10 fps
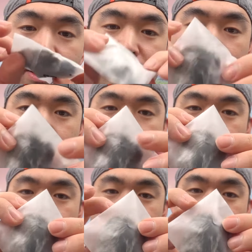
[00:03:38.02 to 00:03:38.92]
muffler or
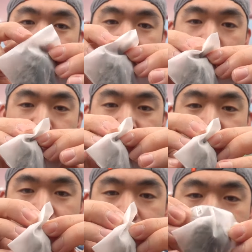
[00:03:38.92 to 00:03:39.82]
the windscreen
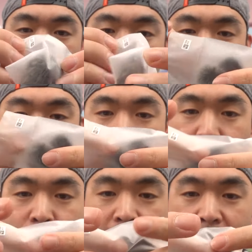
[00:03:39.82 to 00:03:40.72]
option. So let's
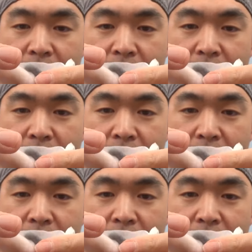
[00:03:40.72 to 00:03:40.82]
do take it